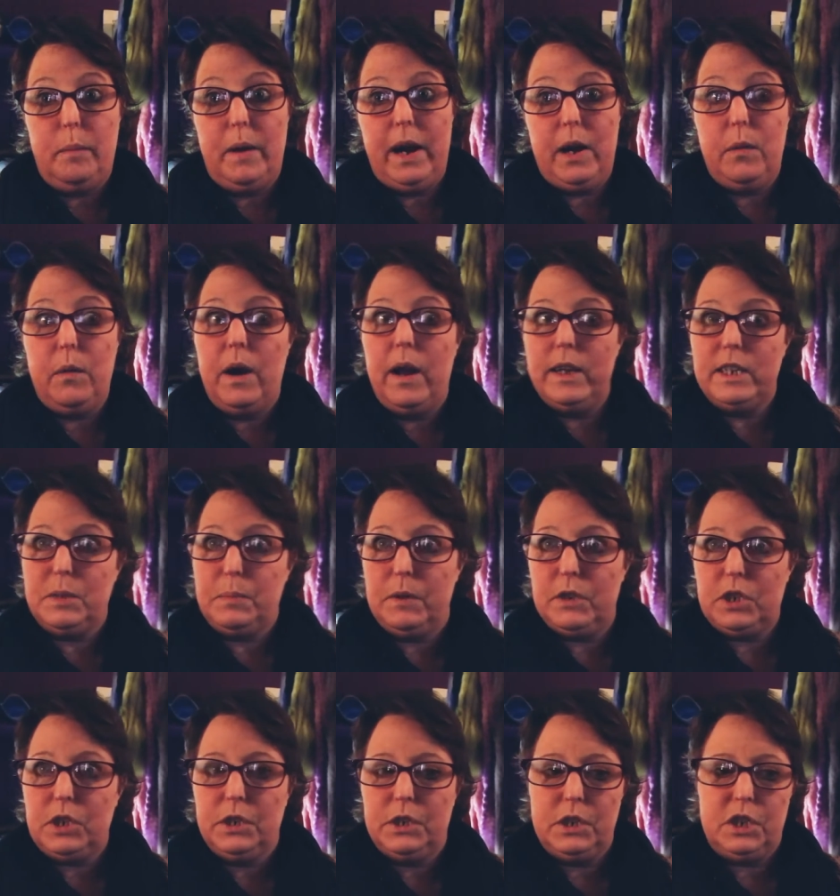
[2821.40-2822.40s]
out
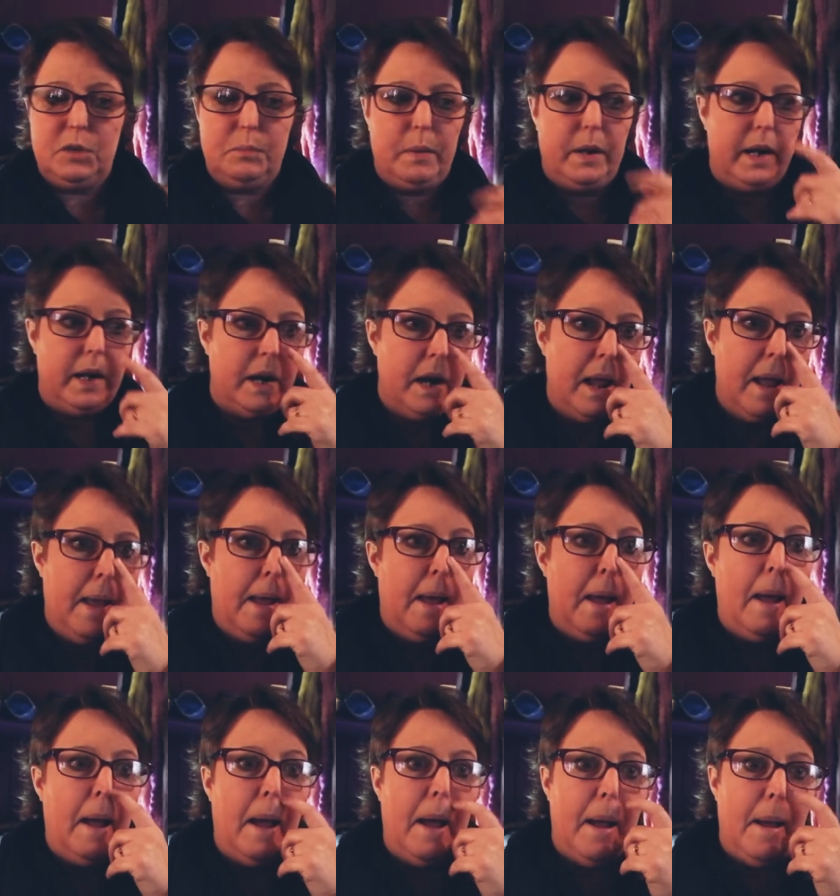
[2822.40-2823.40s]
especially as a spin
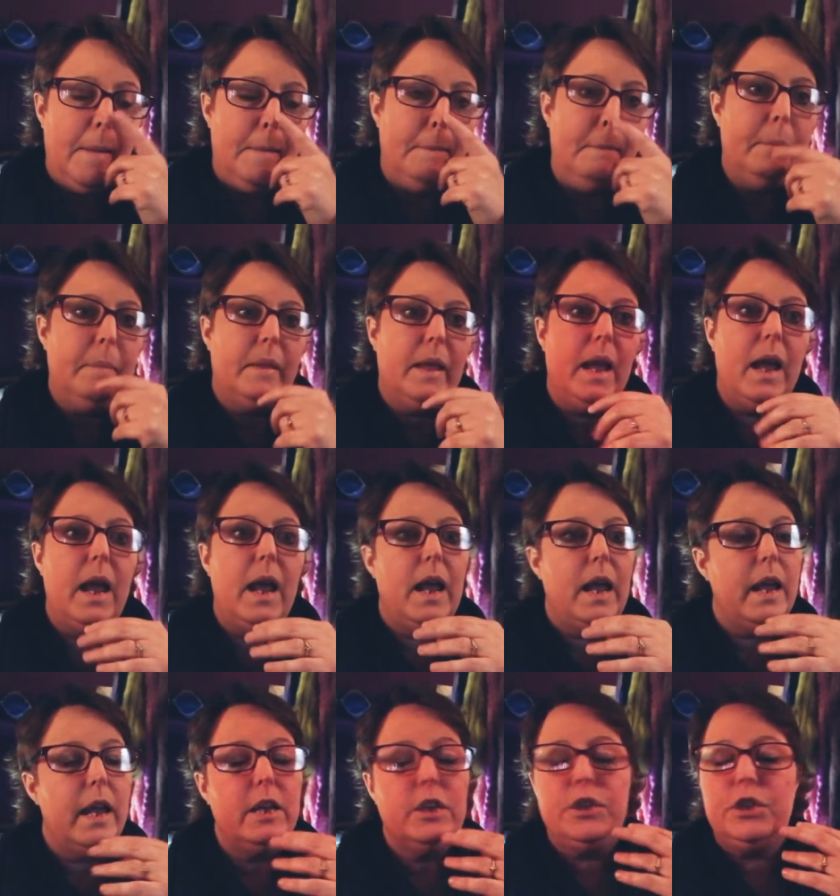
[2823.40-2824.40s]
um,
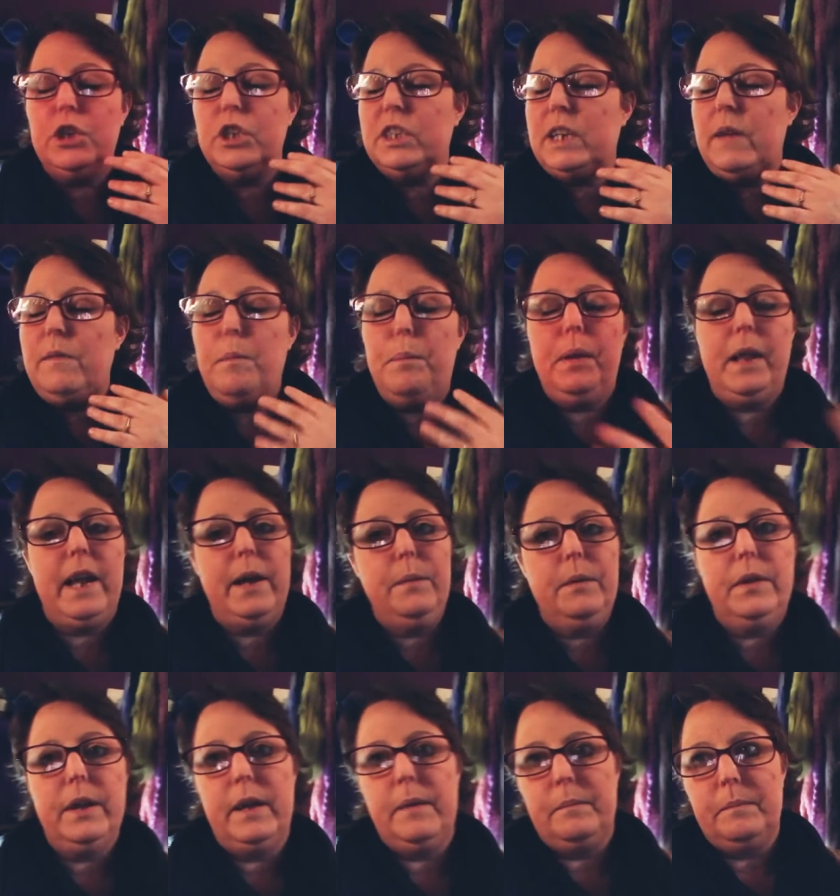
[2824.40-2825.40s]
just have a play
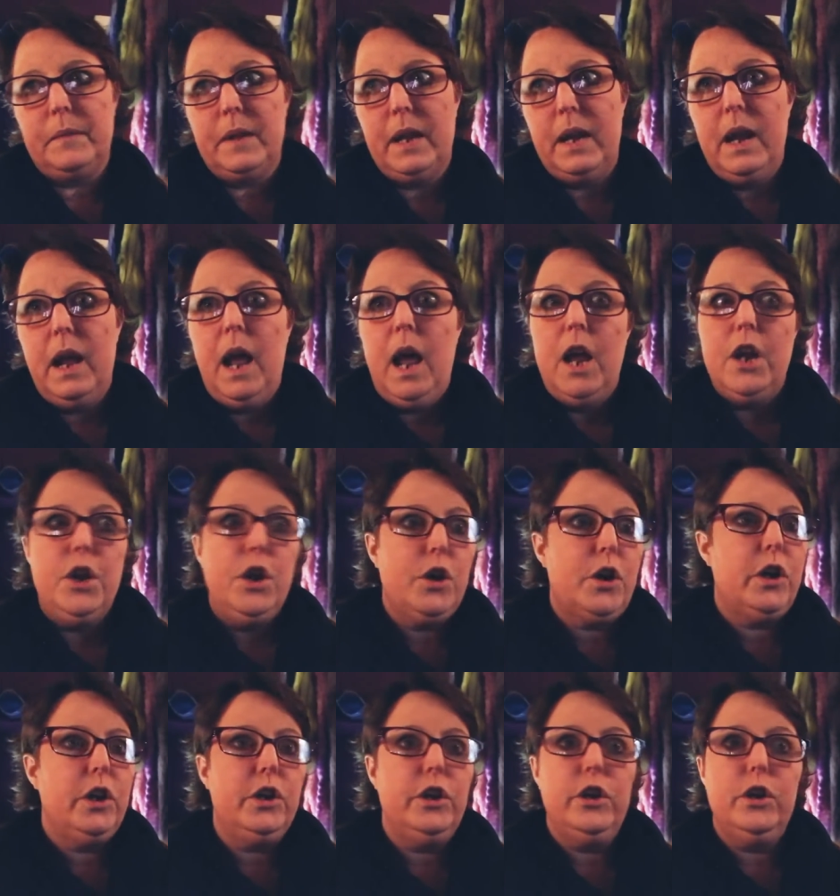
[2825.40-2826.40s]
with it you
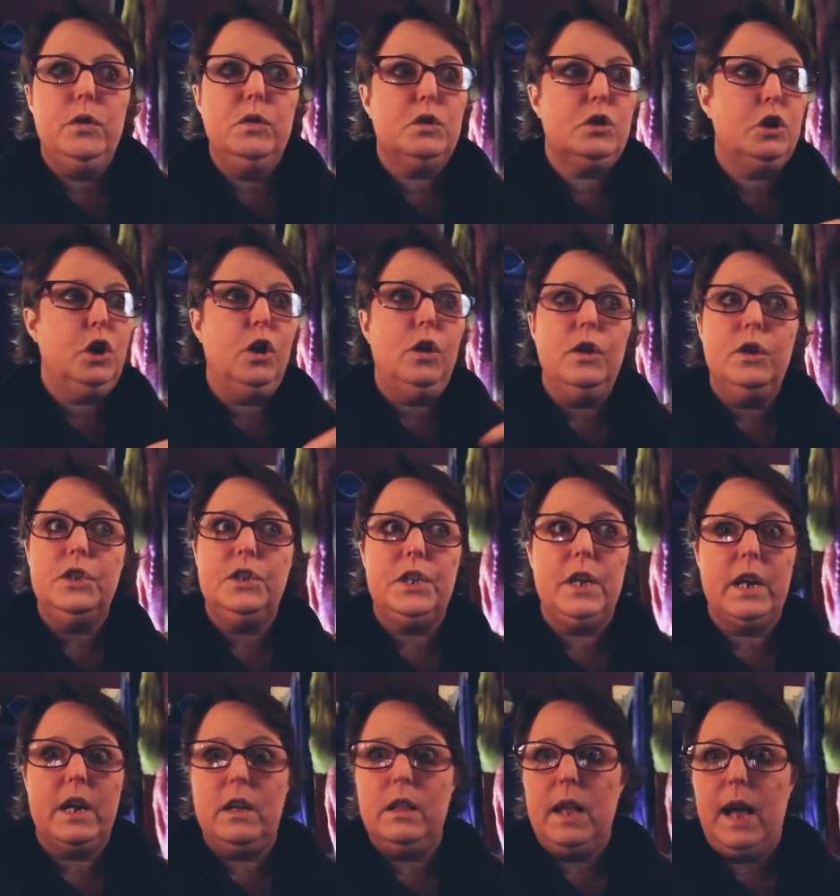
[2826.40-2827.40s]
can use colours
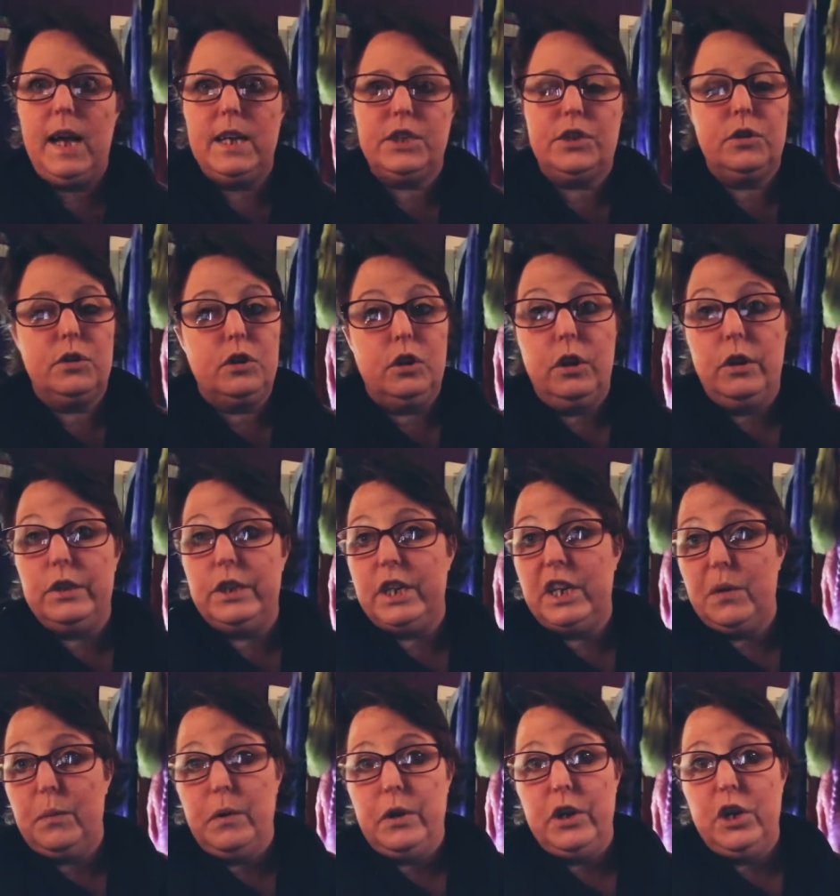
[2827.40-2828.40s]
that clash or colours that
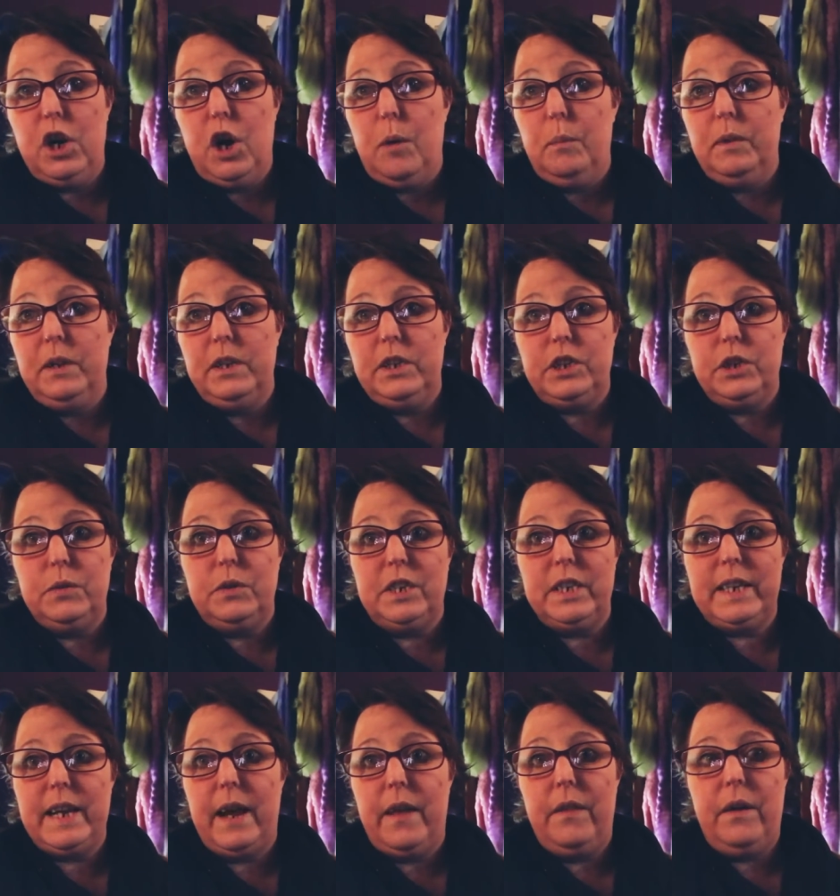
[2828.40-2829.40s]
you wouldn't normally do
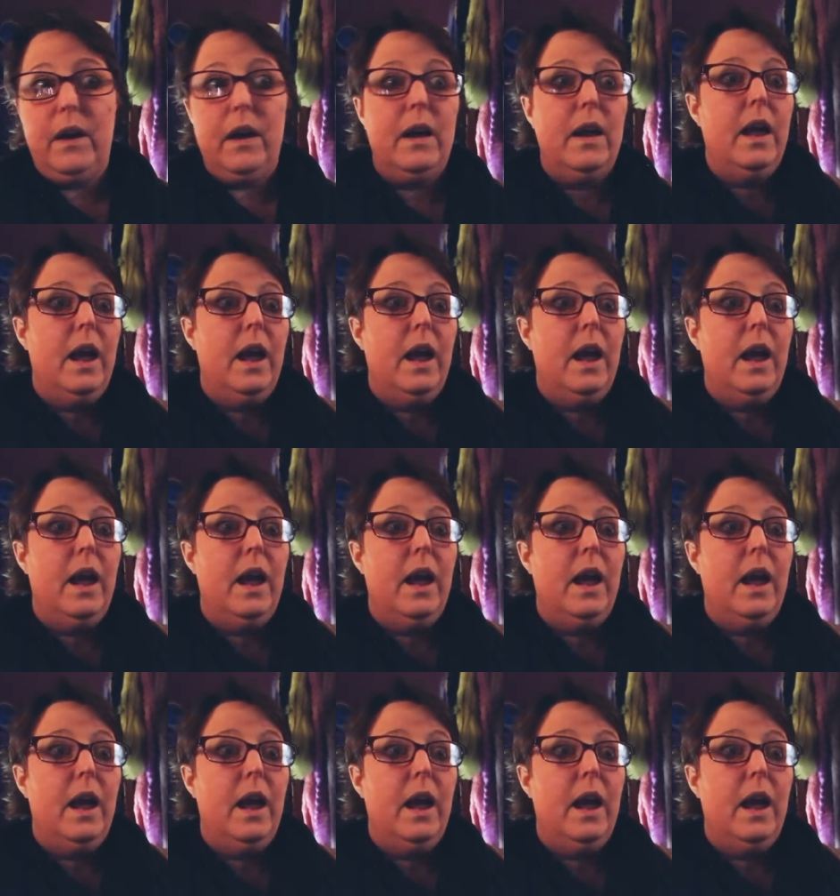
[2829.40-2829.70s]
together